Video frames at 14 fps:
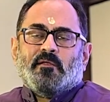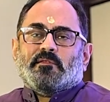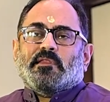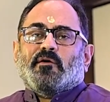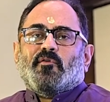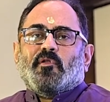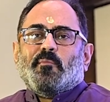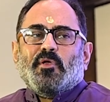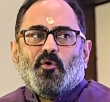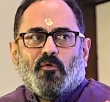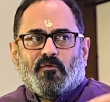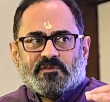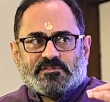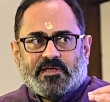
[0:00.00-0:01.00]
There will be
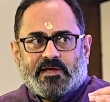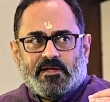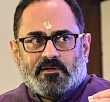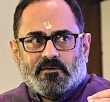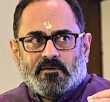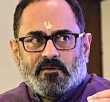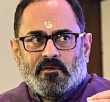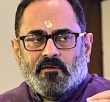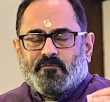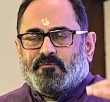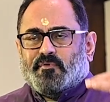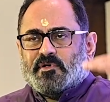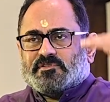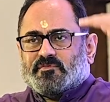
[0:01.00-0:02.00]
oversight
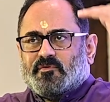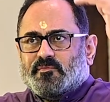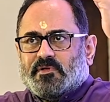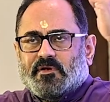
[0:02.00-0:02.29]
first from